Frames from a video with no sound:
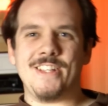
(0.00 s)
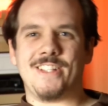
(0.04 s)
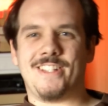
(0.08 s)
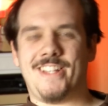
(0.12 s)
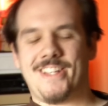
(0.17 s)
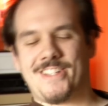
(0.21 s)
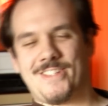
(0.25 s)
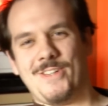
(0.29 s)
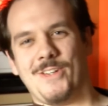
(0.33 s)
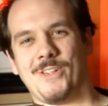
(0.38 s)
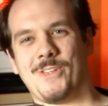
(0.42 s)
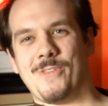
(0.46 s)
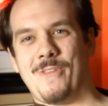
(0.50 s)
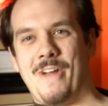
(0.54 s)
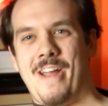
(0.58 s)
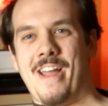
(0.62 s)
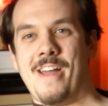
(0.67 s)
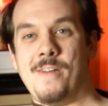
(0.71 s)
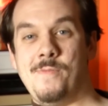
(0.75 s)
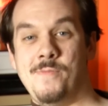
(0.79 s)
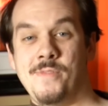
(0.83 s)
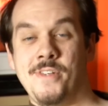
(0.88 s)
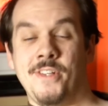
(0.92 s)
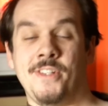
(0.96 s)
So let's talk
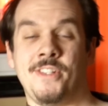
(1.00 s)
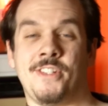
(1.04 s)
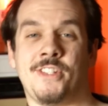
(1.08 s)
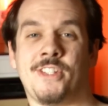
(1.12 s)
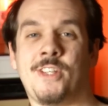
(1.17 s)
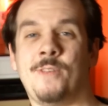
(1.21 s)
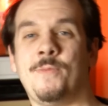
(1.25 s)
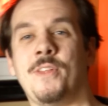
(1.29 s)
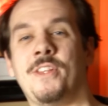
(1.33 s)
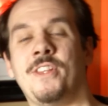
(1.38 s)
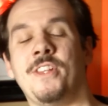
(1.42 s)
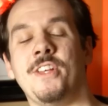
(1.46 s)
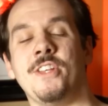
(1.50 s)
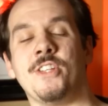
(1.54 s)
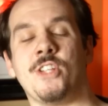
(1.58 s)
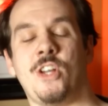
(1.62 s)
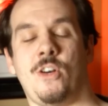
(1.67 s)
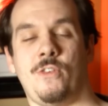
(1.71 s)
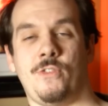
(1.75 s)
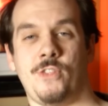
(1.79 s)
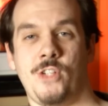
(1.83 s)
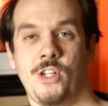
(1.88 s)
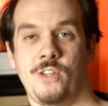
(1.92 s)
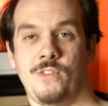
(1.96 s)
about ambience, something that is
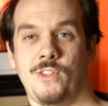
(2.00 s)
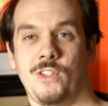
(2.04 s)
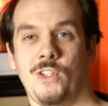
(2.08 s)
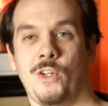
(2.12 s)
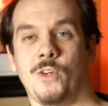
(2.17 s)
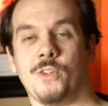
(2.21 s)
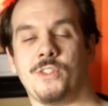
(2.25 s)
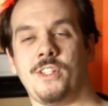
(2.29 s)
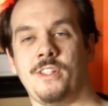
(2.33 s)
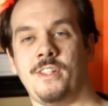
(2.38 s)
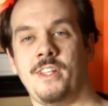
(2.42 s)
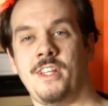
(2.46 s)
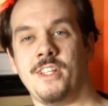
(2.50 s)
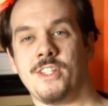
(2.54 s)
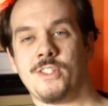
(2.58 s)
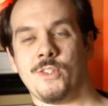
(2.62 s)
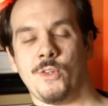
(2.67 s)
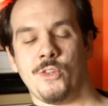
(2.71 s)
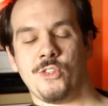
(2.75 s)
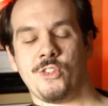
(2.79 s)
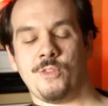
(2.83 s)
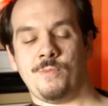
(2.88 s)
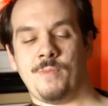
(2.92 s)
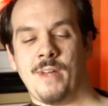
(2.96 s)
often overlooked in these
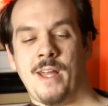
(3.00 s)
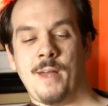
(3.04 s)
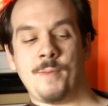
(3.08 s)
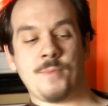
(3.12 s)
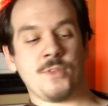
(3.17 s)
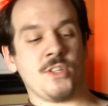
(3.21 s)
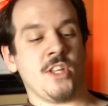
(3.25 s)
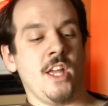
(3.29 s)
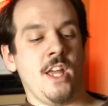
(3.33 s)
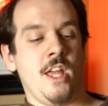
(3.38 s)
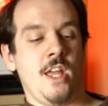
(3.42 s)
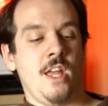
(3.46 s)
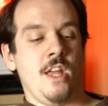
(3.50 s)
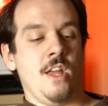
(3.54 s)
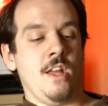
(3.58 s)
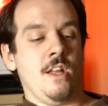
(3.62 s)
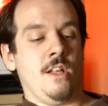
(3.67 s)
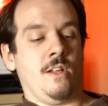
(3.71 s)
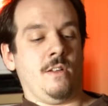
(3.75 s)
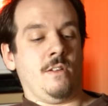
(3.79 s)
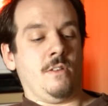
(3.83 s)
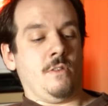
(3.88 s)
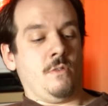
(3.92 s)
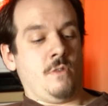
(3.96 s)
sorts of maps.
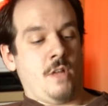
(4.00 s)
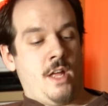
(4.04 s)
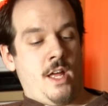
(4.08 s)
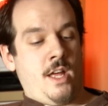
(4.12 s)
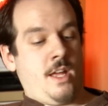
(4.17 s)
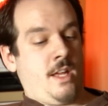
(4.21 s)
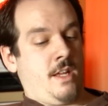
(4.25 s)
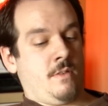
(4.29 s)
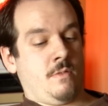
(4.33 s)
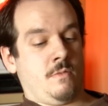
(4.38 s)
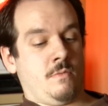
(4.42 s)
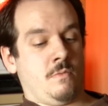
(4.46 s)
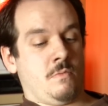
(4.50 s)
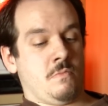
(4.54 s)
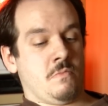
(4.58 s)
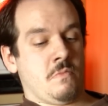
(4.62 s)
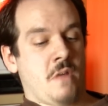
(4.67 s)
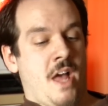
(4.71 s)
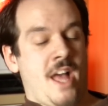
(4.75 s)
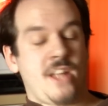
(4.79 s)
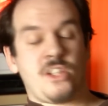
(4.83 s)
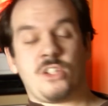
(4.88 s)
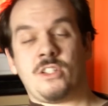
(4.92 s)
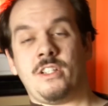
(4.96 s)

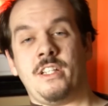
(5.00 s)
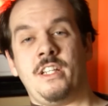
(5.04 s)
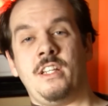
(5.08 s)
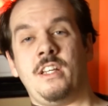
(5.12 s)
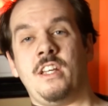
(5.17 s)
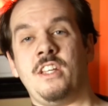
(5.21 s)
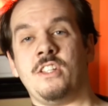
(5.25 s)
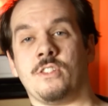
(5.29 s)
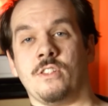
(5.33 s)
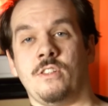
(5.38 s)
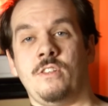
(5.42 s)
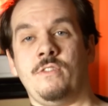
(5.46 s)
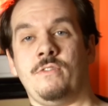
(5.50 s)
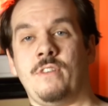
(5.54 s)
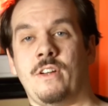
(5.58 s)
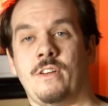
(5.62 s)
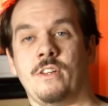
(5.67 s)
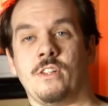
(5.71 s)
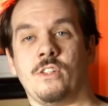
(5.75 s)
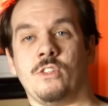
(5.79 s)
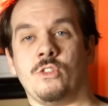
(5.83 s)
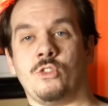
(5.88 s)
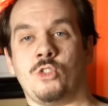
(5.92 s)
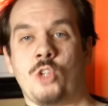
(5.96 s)
Actually, he's done a
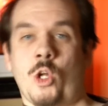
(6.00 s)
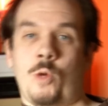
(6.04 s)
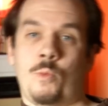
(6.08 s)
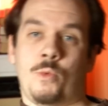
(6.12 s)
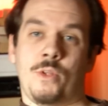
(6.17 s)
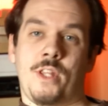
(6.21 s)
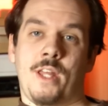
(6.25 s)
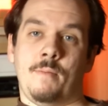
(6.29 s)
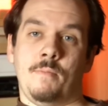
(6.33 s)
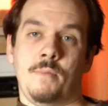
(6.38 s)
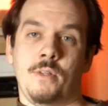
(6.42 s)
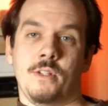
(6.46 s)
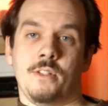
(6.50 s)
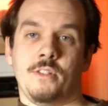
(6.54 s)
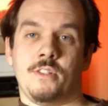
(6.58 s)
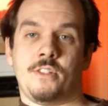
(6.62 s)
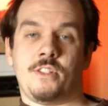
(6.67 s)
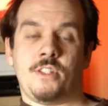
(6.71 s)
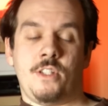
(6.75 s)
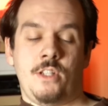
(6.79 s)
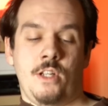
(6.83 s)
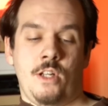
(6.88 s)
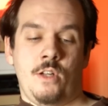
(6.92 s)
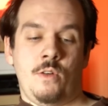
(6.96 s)
very good job with
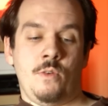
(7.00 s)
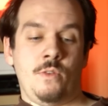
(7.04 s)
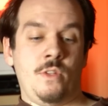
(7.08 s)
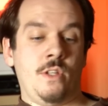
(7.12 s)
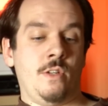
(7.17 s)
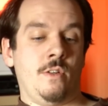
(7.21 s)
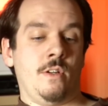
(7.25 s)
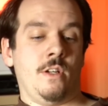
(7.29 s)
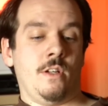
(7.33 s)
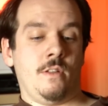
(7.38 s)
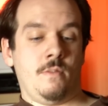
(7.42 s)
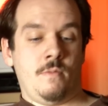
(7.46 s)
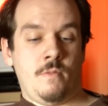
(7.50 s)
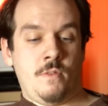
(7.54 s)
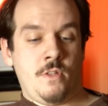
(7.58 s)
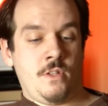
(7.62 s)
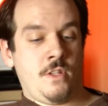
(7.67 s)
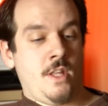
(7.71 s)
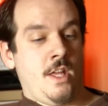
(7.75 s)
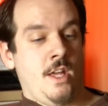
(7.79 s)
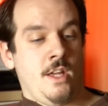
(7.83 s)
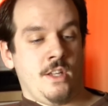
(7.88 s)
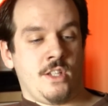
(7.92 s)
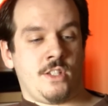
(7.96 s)
ambience. You know, there
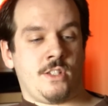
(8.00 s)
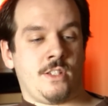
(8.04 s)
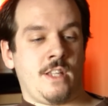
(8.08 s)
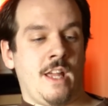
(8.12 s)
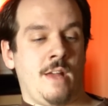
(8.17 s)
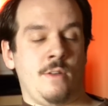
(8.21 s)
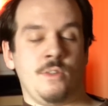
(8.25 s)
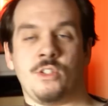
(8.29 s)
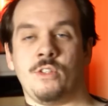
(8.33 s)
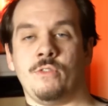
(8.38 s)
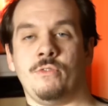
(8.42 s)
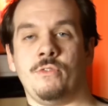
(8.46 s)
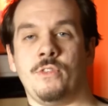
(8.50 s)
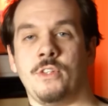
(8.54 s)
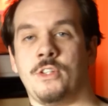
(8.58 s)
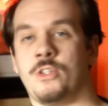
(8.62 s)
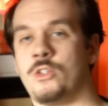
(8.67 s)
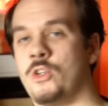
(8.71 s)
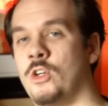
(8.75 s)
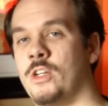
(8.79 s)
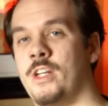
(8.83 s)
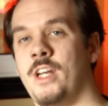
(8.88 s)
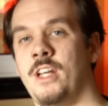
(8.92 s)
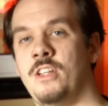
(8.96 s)
are sounds of the
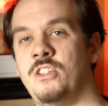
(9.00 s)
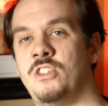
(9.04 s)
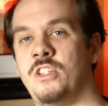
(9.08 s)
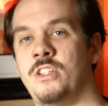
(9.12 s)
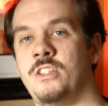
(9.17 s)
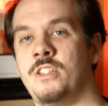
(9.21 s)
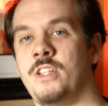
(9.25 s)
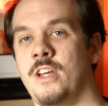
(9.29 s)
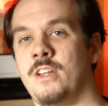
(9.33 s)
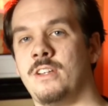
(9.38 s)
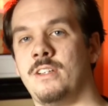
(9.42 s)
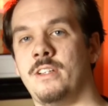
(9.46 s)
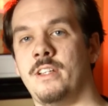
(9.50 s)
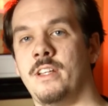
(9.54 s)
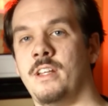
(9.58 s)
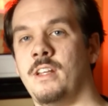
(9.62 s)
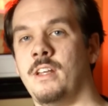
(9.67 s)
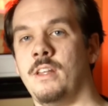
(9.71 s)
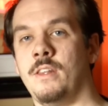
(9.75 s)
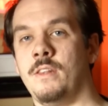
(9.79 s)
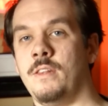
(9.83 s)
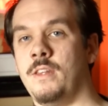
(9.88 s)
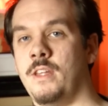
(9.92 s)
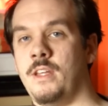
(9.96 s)
truck engines
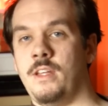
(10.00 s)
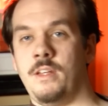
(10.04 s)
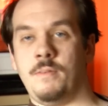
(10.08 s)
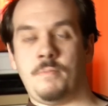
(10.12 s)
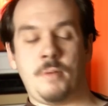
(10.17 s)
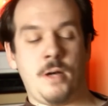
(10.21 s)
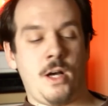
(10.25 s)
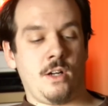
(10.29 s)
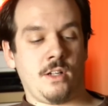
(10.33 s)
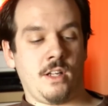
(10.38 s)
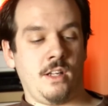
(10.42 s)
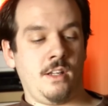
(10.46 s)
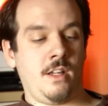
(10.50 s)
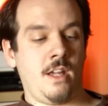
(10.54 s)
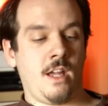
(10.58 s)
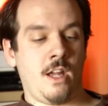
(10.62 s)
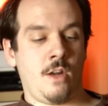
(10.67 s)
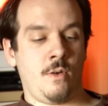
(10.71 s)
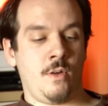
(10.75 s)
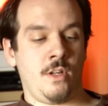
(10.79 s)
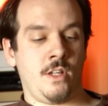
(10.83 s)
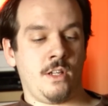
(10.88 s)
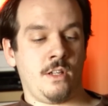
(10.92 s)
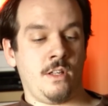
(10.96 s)
idling in the parking
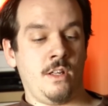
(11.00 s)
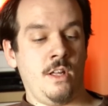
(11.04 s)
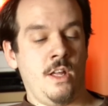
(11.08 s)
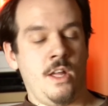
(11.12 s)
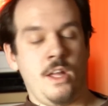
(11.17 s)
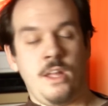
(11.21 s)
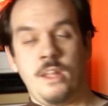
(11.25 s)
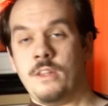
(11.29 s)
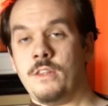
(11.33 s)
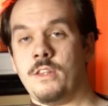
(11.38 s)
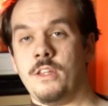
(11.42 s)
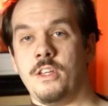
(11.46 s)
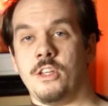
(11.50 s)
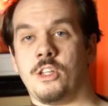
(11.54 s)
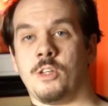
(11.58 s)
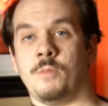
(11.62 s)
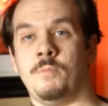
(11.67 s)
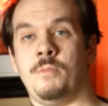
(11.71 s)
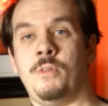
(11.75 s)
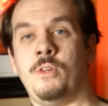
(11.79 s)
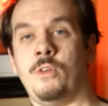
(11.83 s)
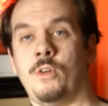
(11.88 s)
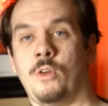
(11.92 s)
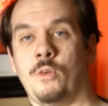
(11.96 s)
area. The
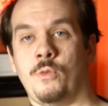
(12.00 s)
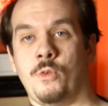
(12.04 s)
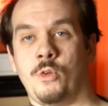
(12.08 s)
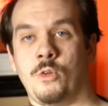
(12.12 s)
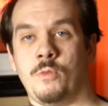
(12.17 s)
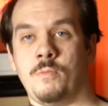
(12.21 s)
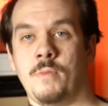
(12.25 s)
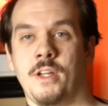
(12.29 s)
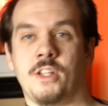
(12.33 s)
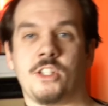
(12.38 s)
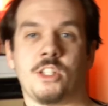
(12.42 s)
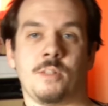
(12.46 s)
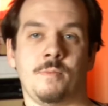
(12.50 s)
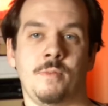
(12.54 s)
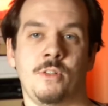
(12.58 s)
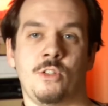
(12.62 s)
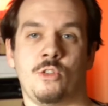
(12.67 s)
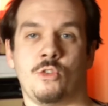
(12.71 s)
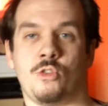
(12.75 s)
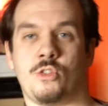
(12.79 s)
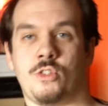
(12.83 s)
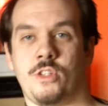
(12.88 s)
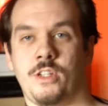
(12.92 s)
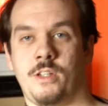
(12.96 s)
computer room makes some
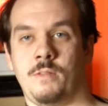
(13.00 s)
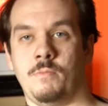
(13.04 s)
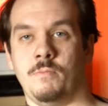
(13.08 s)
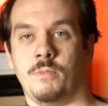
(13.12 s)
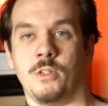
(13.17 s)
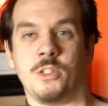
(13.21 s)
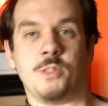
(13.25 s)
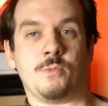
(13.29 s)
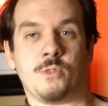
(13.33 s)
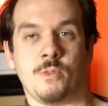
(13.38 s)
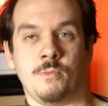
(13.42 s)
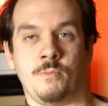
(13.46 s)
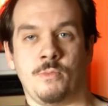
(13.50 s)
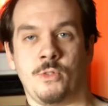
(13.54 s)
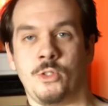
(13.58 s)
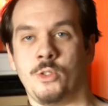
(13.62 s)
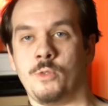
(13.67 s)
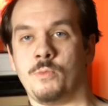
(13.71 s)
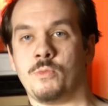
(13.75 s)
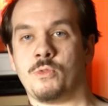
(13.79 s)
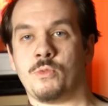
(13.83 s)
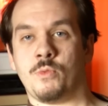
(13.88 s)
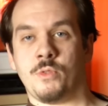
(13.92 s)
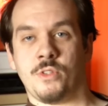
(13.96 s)
interesting bleeps and
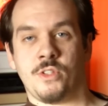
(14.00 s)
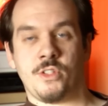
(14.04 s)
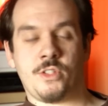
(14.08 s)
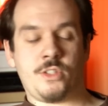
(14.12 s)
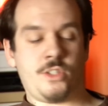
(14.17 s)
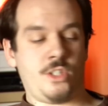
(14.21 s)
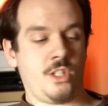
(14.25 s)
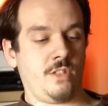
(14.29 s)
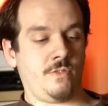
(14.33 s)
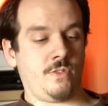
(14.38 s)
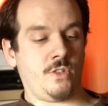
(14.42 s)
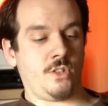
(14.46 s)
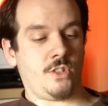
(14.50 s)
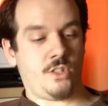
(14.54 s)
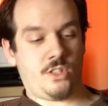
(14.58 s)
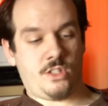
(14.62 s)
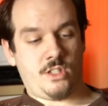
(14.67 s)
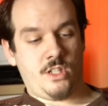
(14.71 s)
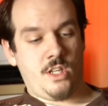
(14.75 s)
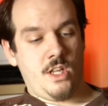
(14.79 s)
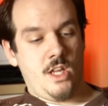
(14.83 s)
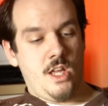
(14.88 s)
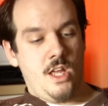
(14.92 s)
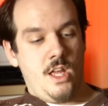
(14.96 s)
bloops with the
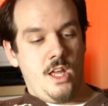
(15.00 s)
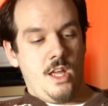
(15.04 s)
servers.